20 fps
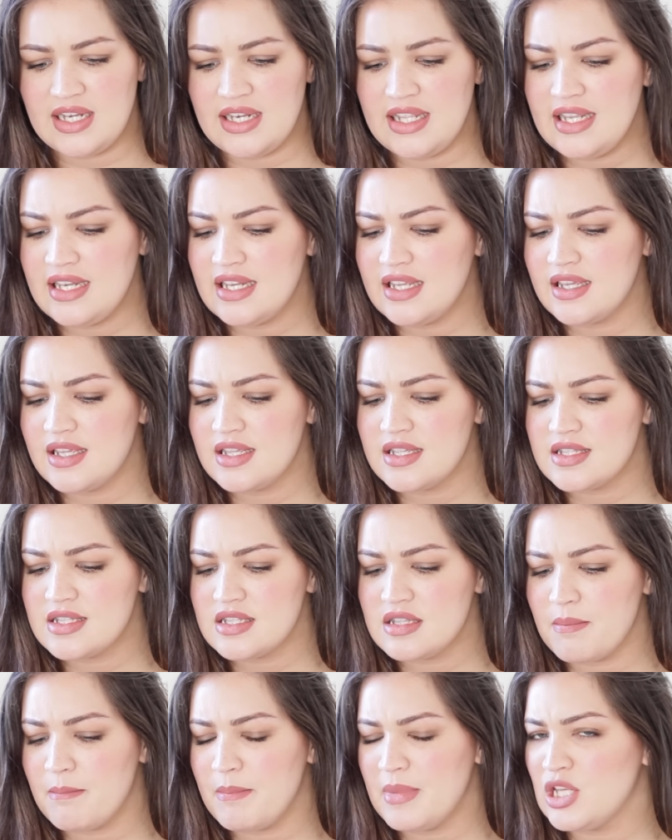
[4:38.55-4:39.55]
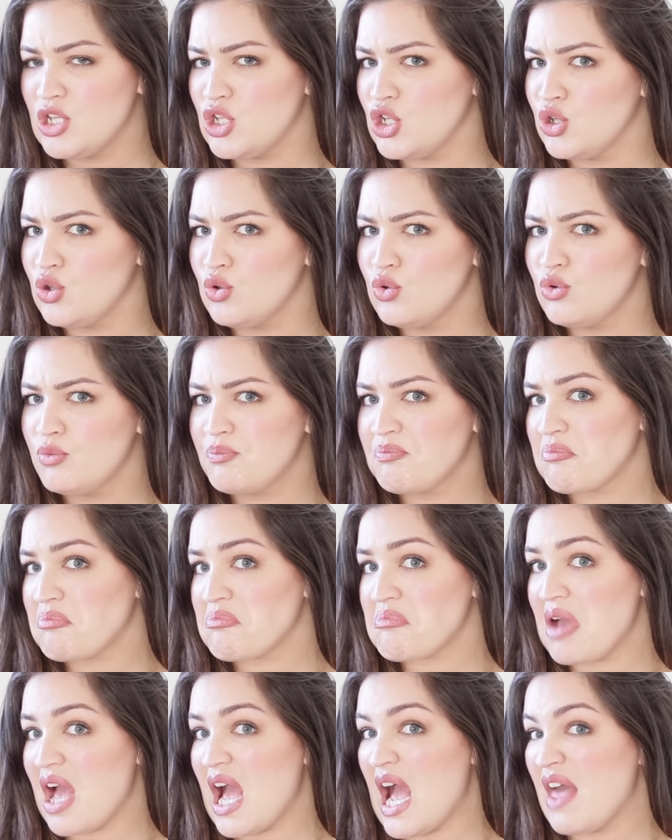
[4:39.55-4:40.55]
Leaders Midu.
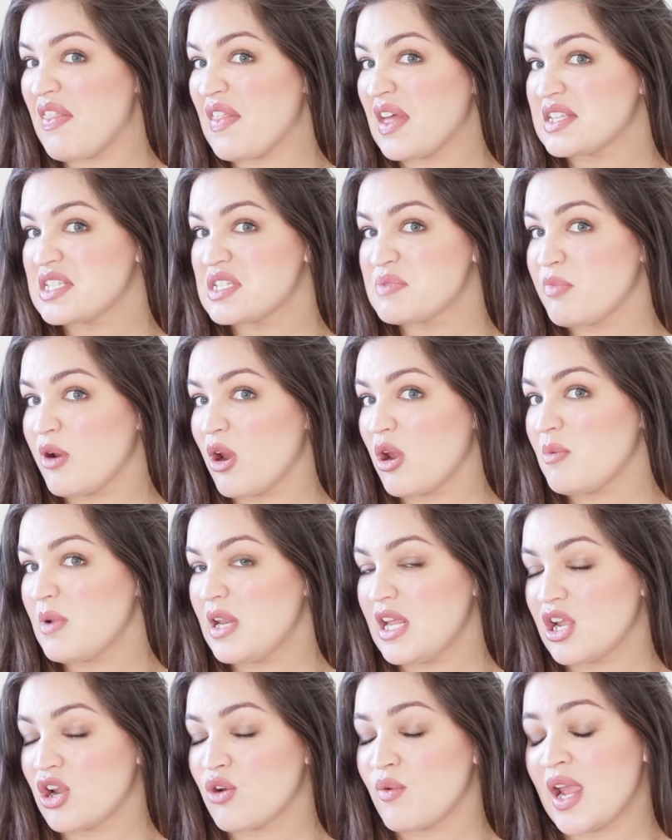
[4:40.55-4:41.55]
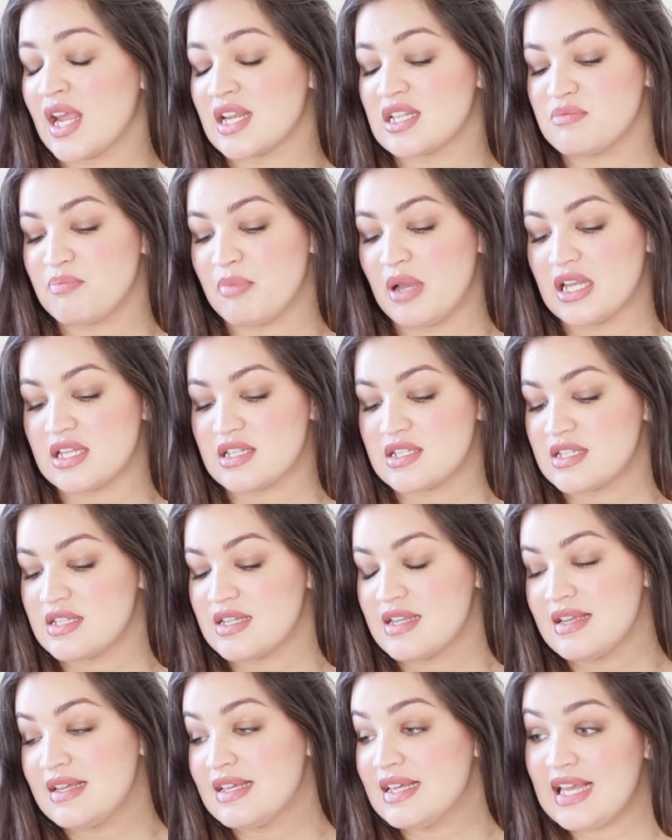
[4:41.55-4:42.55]
That's probably incorrect, but
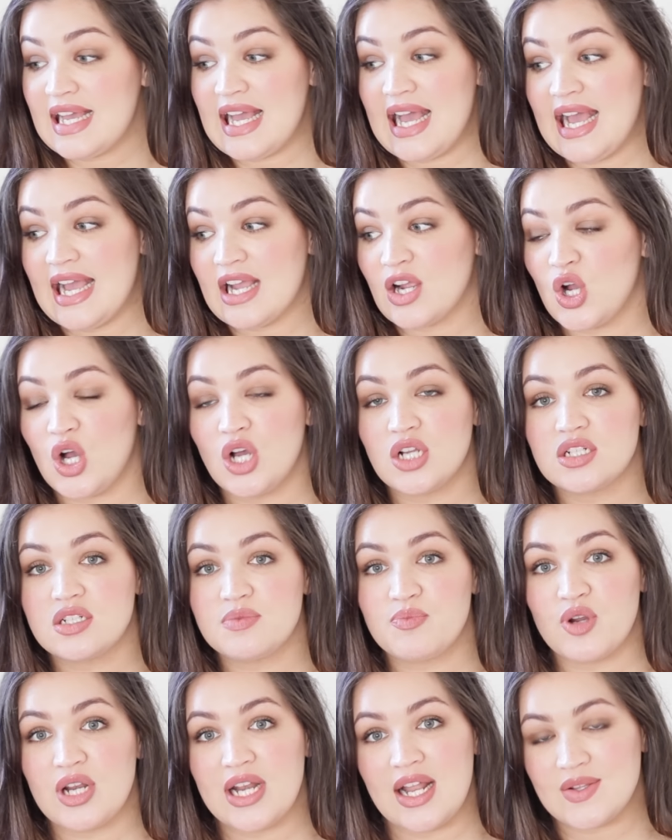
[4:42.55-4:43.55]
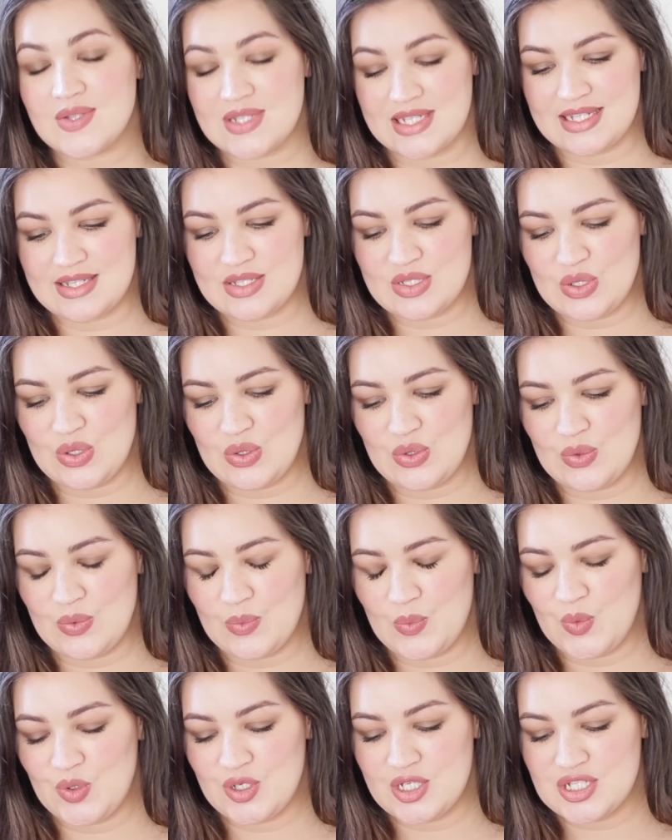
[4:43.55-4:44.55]
I can't pronounce it, so
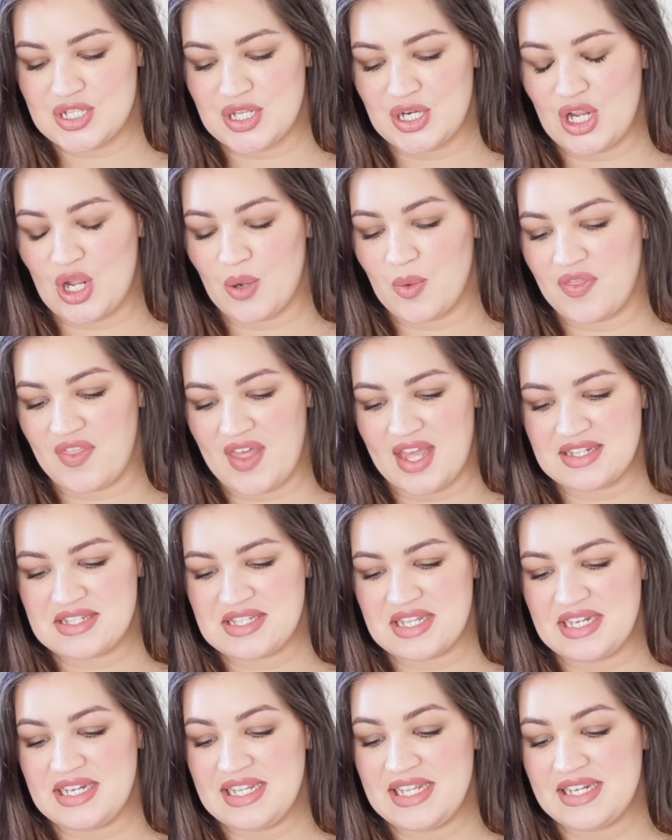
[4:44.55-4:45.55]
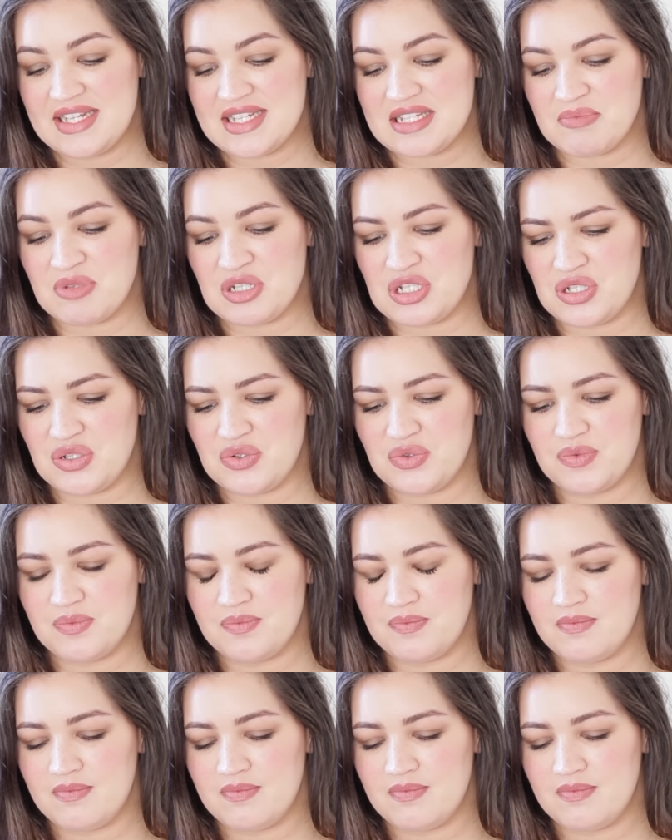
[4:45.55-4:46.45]
we're just gonna go with that. Leaders Midu.